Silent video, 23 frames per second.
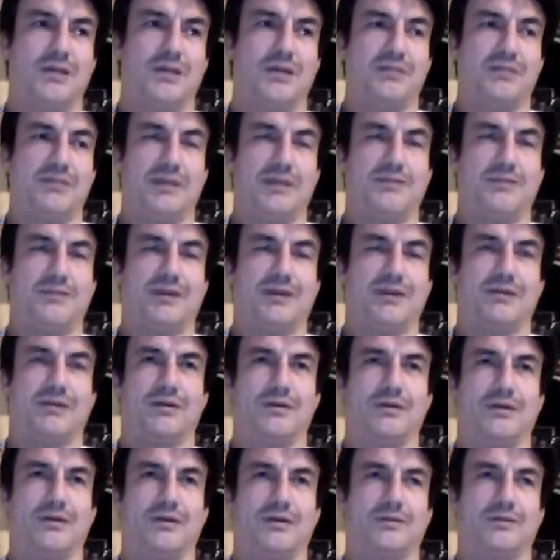people that
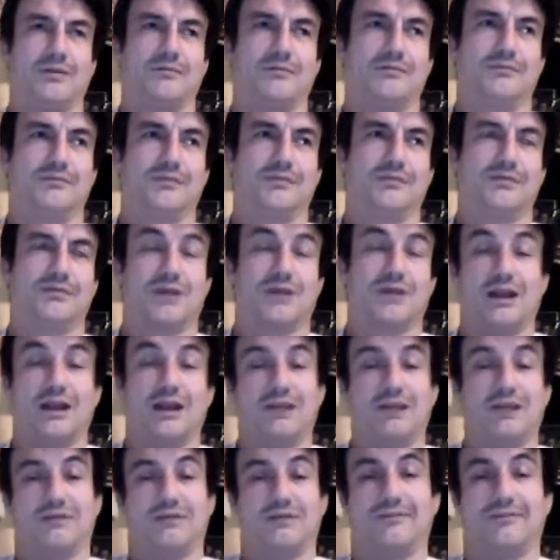were trying
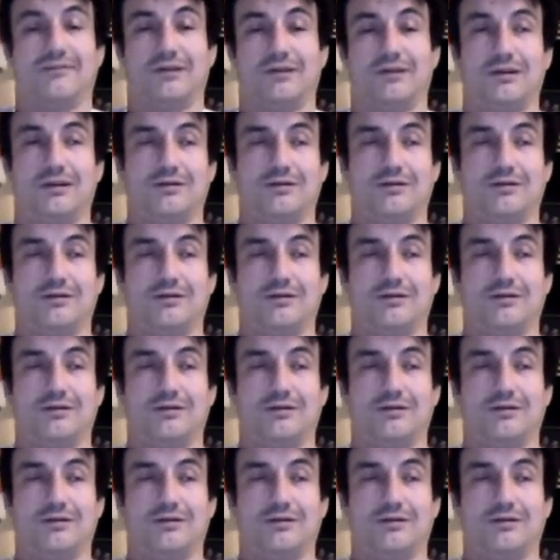to be fun,